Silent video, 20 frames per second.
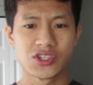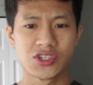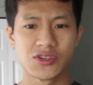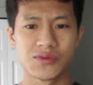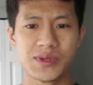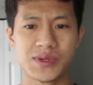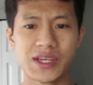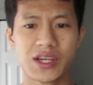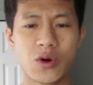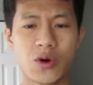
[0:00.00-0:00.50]

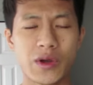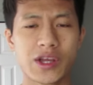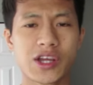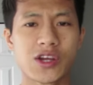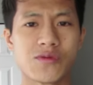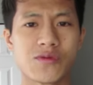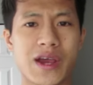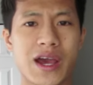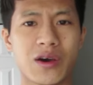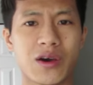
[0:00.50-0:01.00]
to be
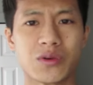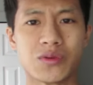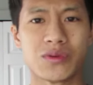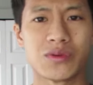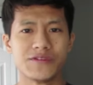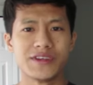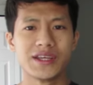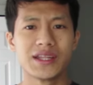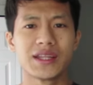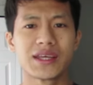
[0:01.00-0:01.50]
going around
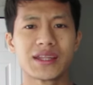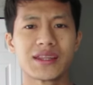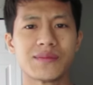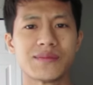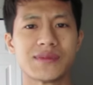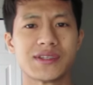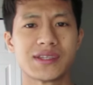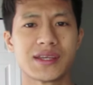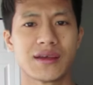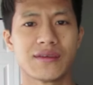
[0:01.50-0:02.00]
revealing
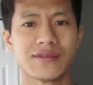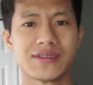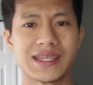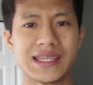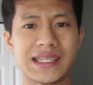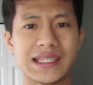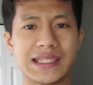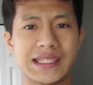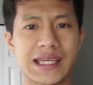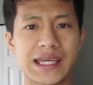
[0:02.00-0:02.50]
themselves
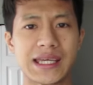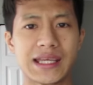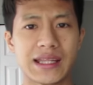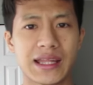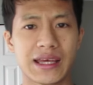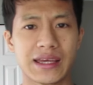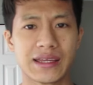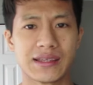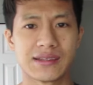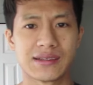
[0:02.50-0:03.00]
in
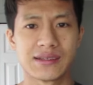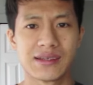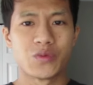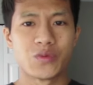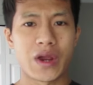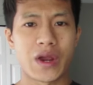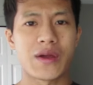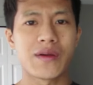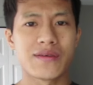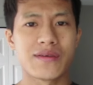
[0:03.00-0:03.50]
daylight,
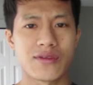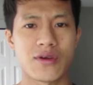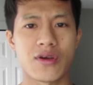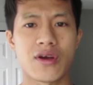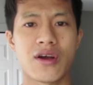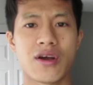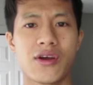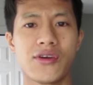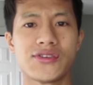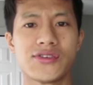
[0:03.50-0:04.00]
wearing their
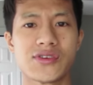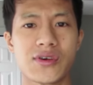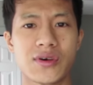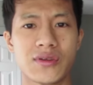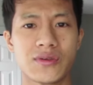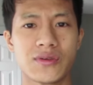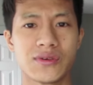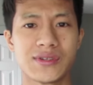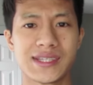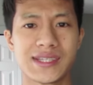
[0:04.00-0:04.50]
heart
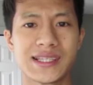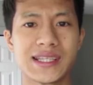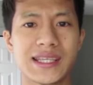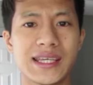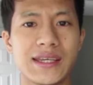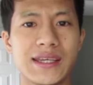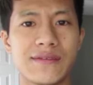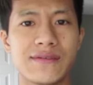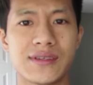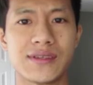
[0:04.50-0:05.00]
on their
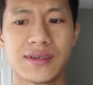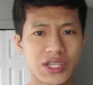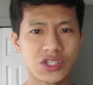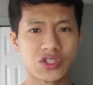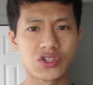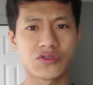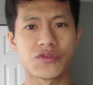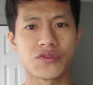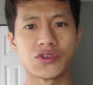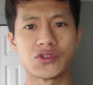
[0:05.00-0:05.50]
sleeves.
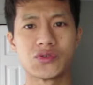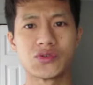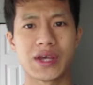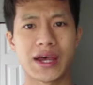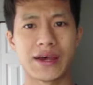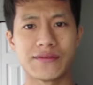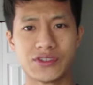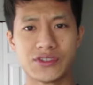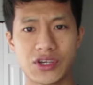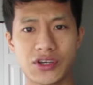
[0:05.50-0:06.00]
Introverts who
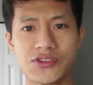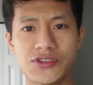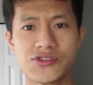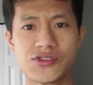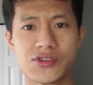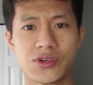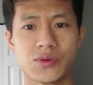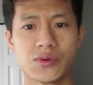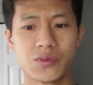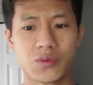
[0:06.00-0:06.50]
have done
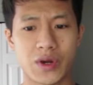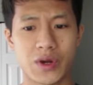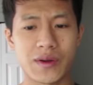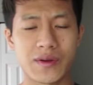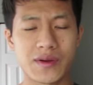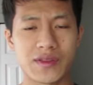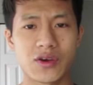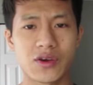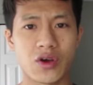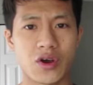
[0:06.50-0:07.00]
so,
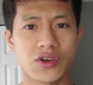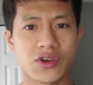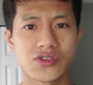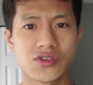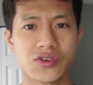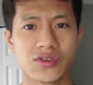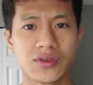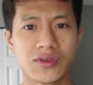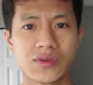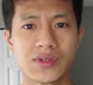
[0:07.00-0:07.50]
wearing their hearts
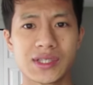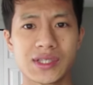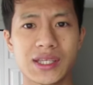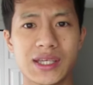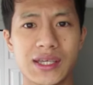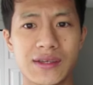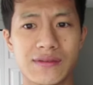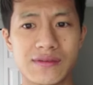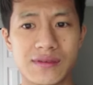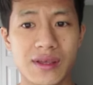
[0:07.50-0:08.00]
on their
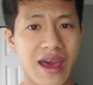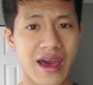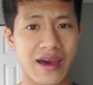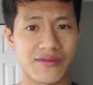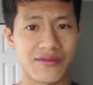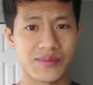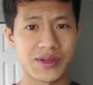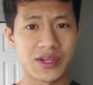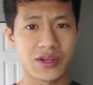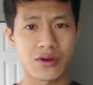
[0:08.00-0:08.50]
sleeves,
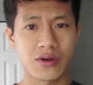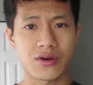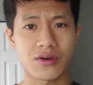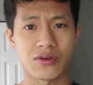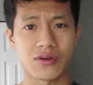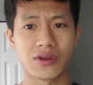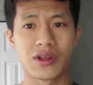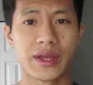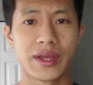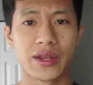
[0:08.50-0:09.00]
have been
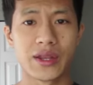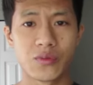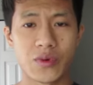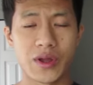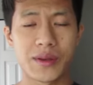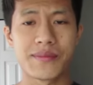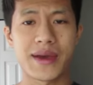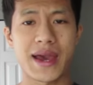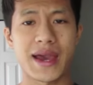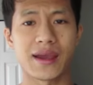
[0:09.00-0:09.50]
hurt and
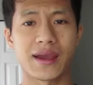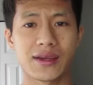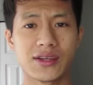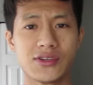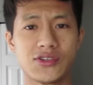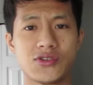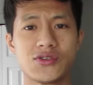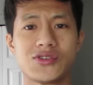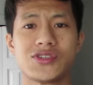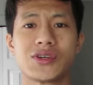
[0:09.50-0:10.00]
went back
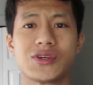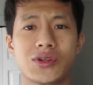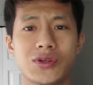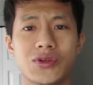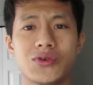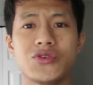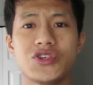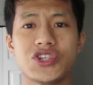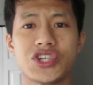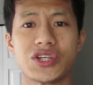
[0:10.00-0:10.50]
into
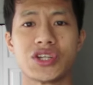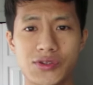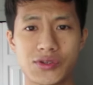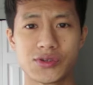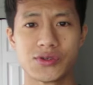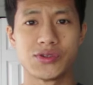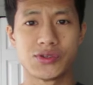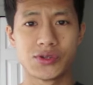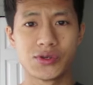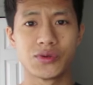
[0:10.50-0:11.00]
seclusion
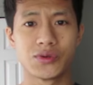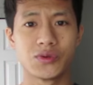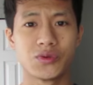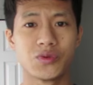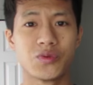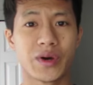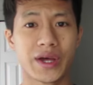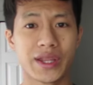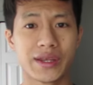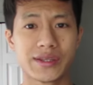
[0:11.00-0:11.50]
to do
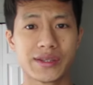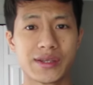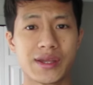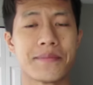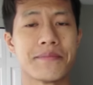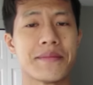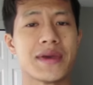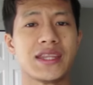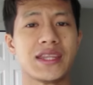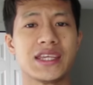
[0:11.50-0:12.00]
what
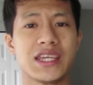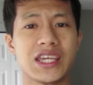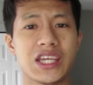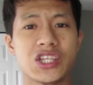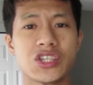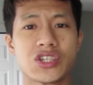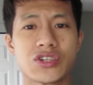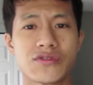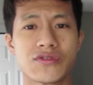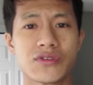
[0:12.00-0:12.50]
many
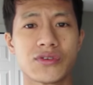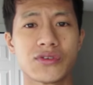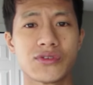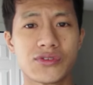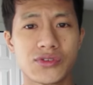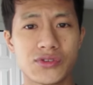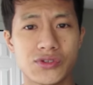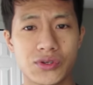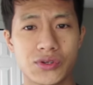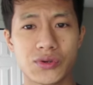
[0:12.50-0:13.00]

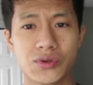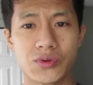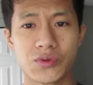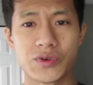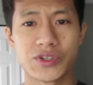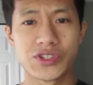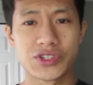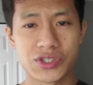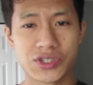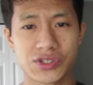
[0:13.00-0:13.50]
introverts do,
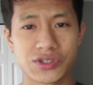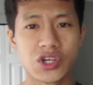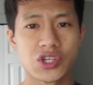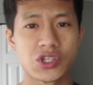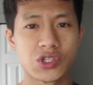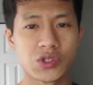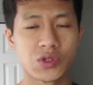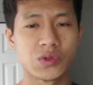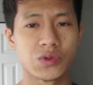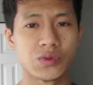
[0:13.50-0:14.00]
which is
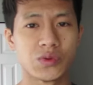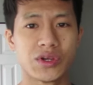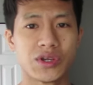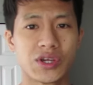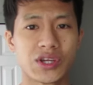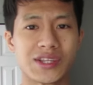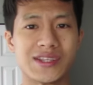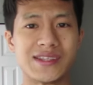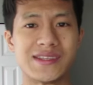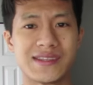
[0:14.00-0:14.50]
to
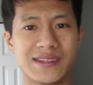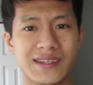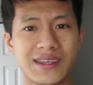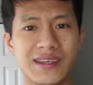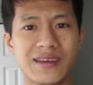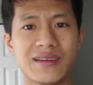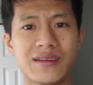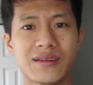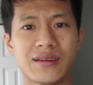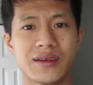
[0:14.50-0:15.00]

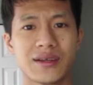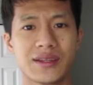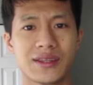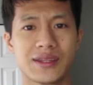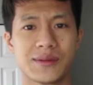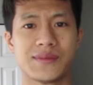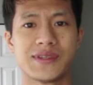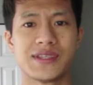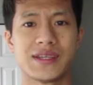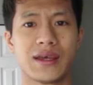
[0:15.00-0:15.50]
conceal
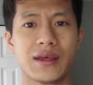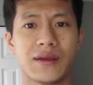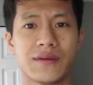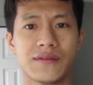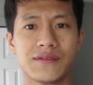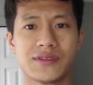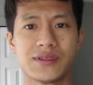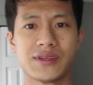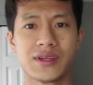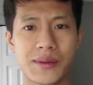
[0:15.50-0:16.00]

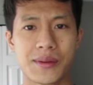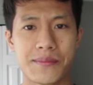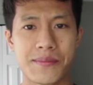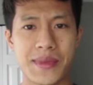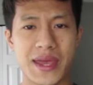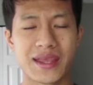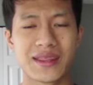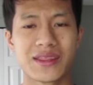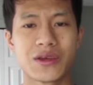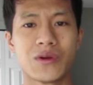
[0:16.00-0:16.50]
themselves,
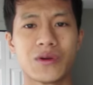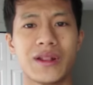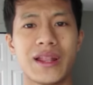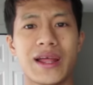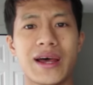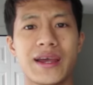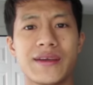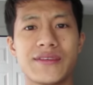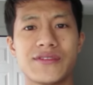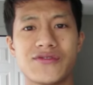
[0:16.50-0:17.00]
make their
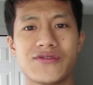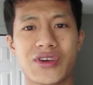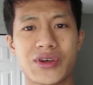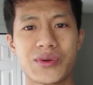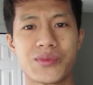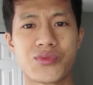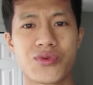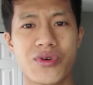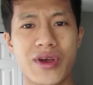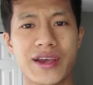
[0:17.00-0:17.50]
lives very
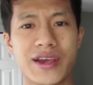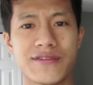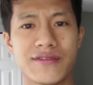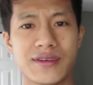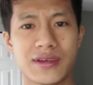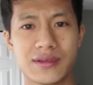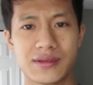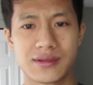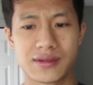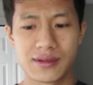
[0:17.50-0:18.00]

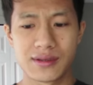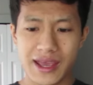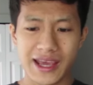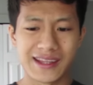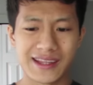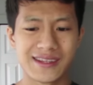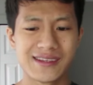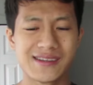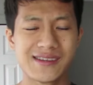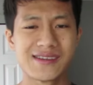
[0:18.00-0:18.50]
private.
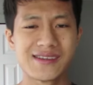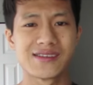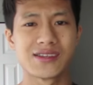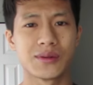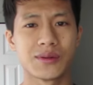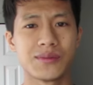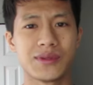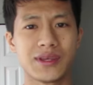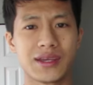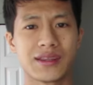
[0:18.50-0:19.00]
And this is
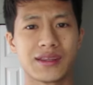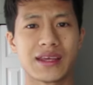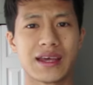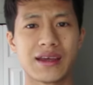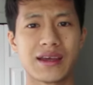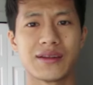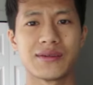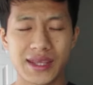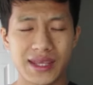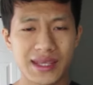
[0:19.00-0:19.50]
something
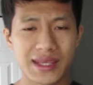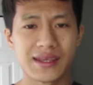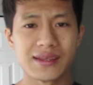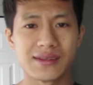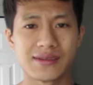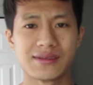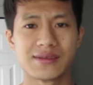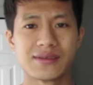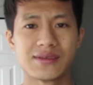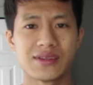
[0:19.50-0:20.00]
that
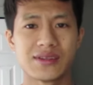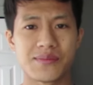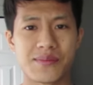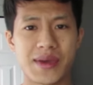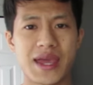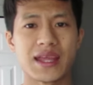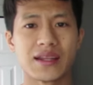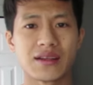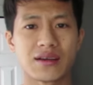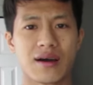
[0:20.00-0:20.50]
is the
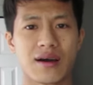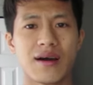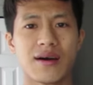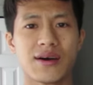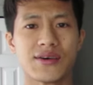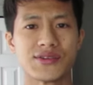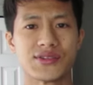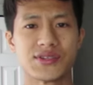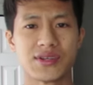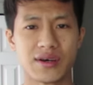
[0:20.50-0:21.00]
main
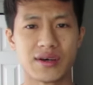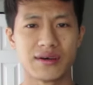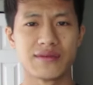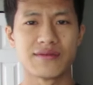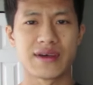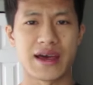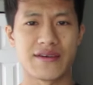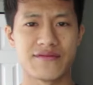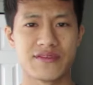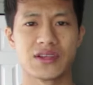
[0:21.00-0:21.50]
cause
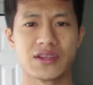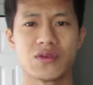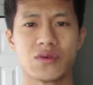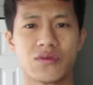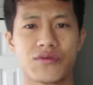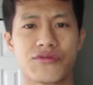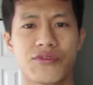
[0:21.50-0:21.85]
of having no